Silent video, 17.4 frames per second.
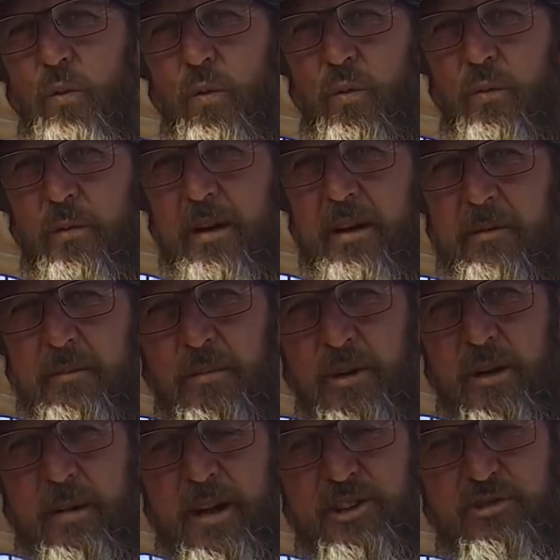we
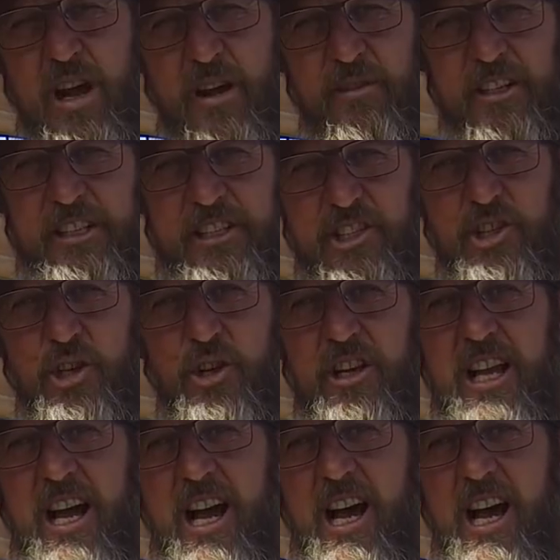pretty much travel in the 2
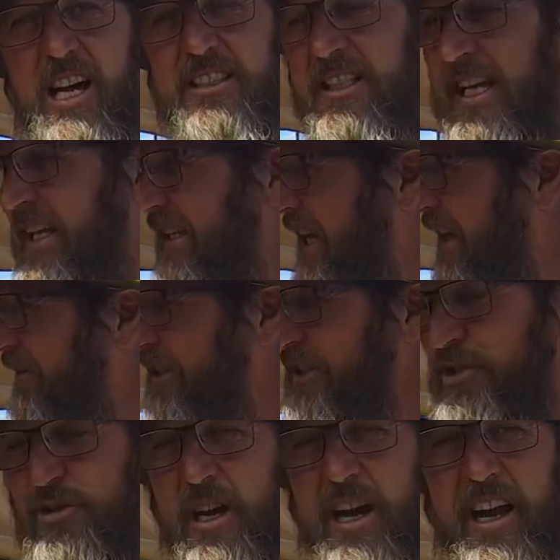cars and have
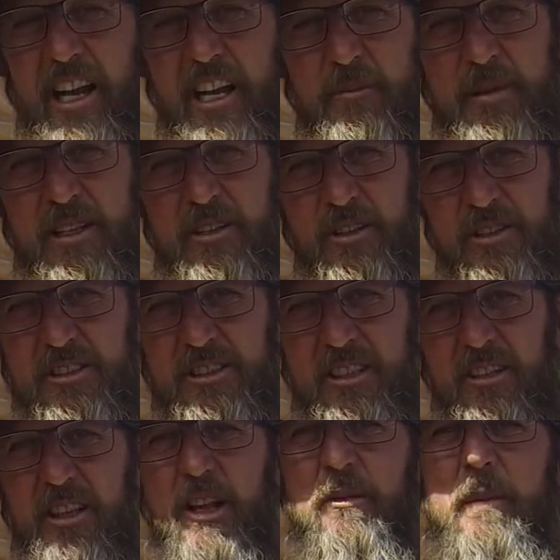this trailer because
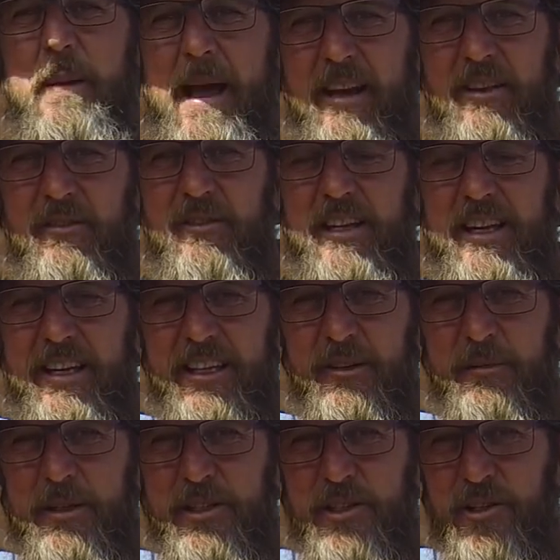of the amount of gear
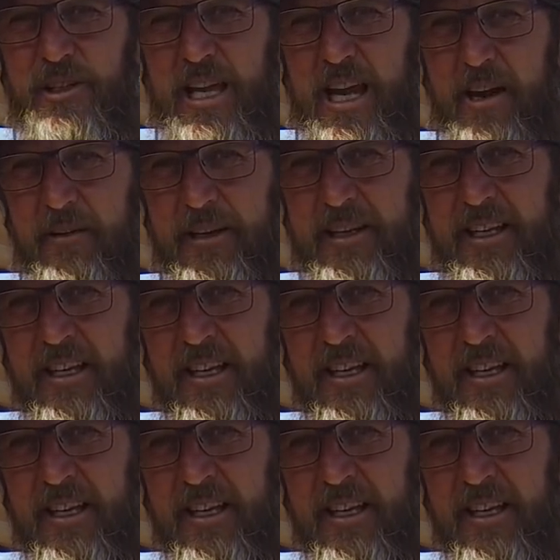that we do carry.